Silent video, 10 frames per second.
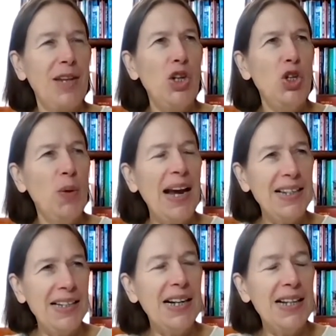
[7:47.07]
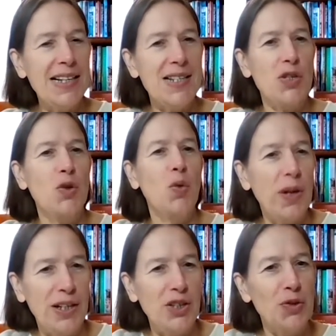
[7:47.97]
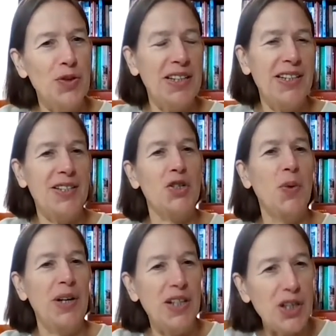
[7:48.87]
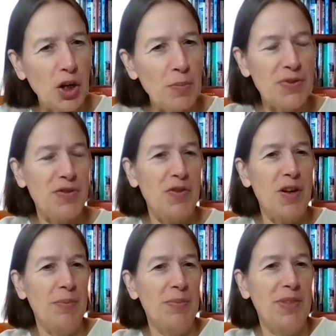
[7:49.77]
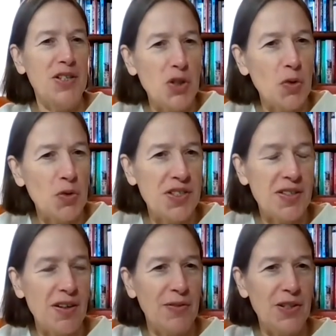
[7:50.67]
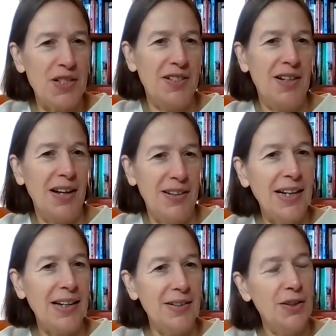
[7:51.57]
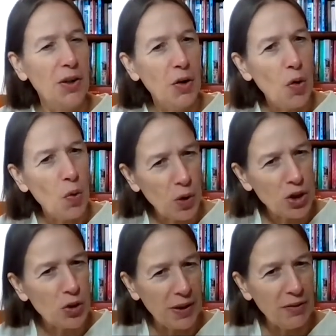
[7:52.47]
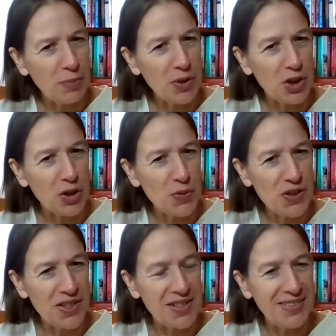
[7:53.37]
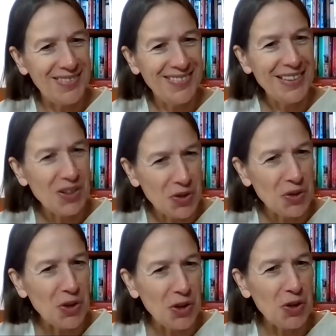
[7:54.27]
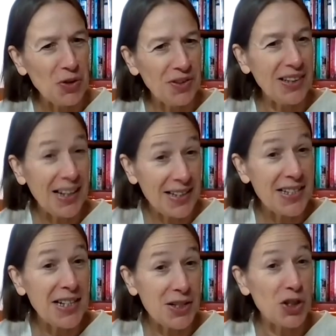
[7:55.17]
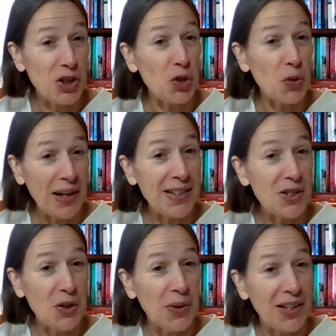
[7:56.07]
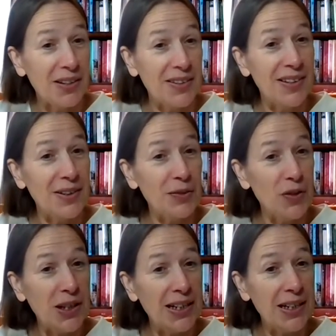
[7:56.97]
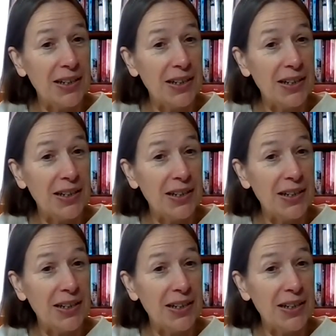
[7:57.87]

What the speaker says: you analyze why you write, where it comes from, the sources of it, and then what you have produced. You know, the annotated Joanne is going on there, if you like.